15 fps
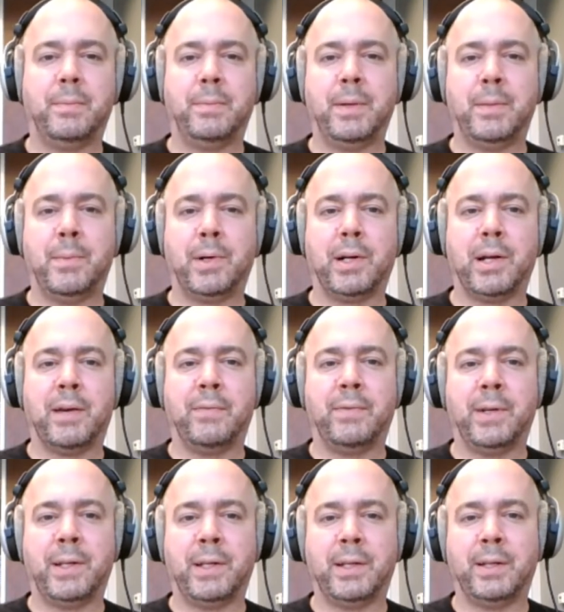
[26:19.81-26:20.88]
be more
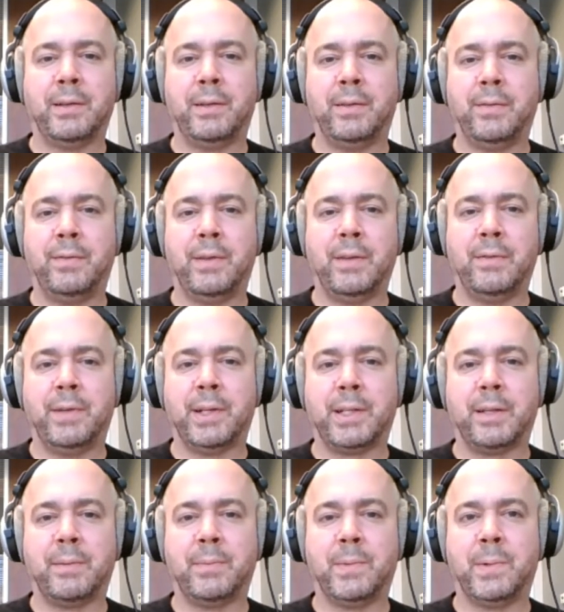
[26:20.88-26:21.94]
confident in
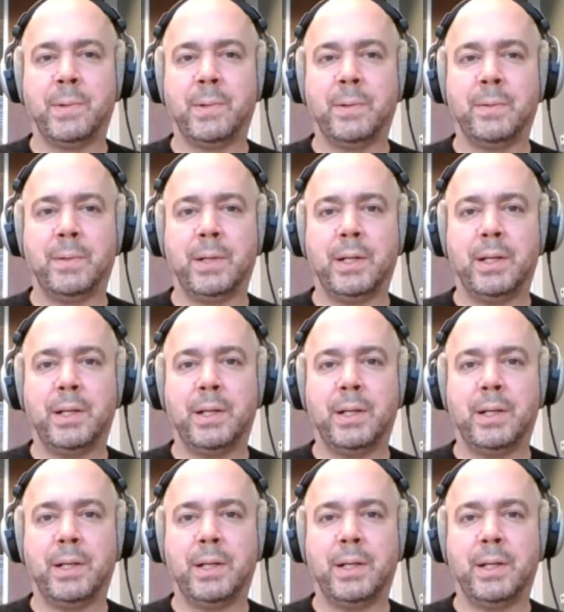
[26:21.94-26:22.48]
investing more